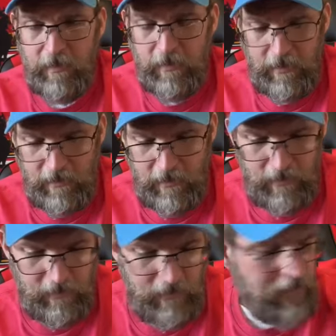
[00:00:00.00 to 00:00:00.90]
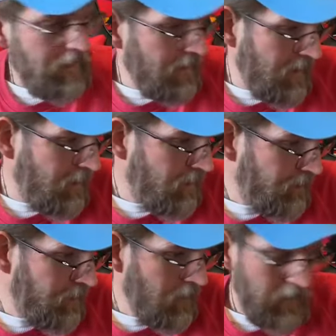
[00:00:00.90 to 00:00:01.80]
very signing here.
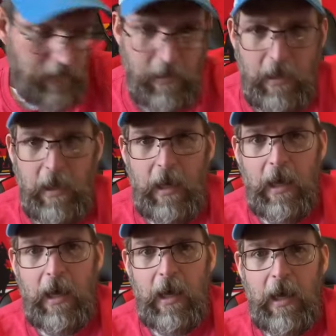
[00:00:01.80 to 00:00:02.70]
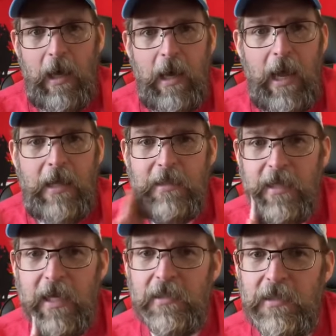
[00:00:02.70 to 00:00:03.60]

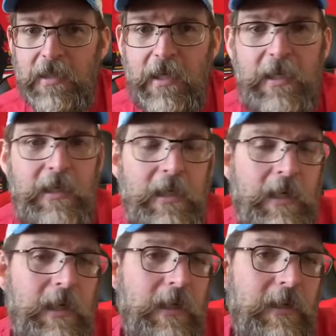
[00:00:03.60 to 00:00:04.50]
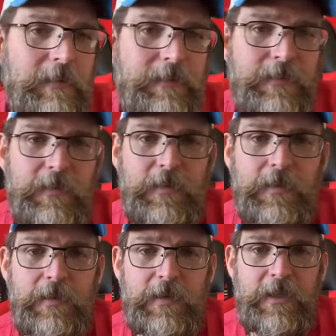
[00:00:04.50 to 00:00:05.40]
And say,
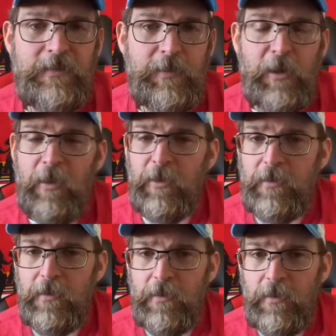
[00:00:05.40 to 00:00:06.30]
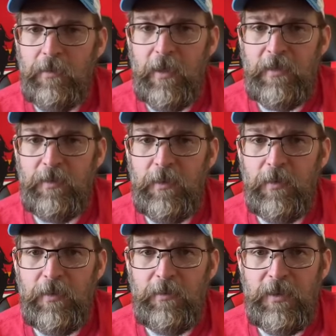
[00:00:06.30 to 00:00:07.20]
Steve J. Palmer, who plays Bill
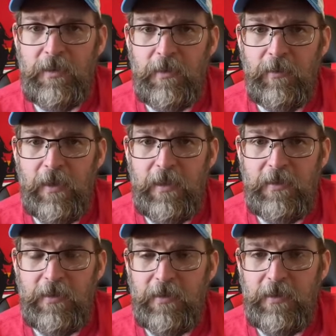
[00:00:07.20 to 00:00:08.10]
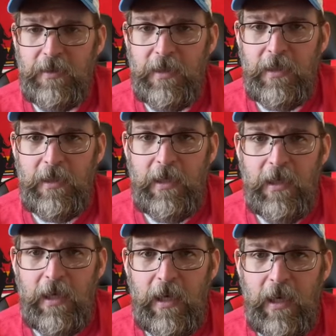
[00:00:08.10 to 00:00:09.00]
Williamson in the Red Dead series,
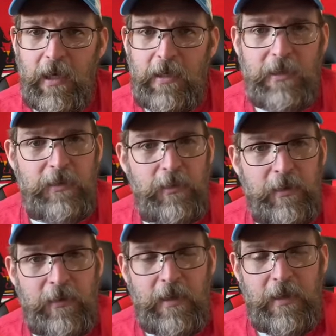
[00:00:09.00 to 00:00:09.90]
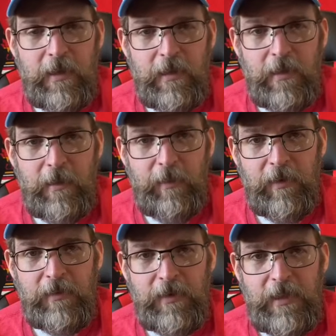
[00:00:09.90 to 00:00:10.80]
is with the
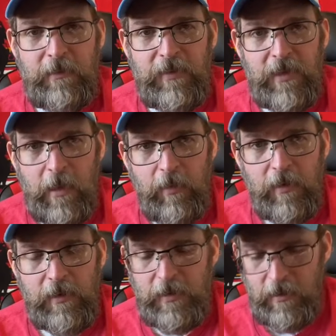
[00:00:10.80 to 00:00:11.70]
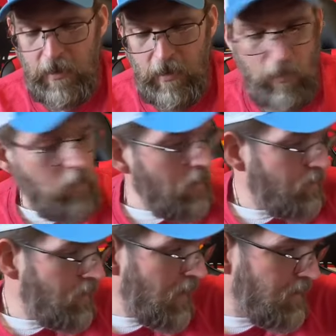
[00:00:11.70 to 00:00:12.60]
appearance team CelebWorks. We
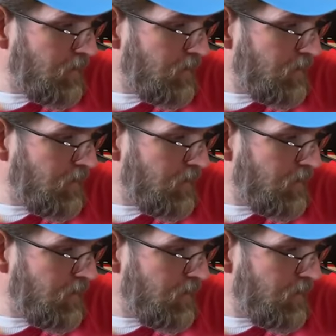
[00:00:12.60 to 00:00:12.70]
would like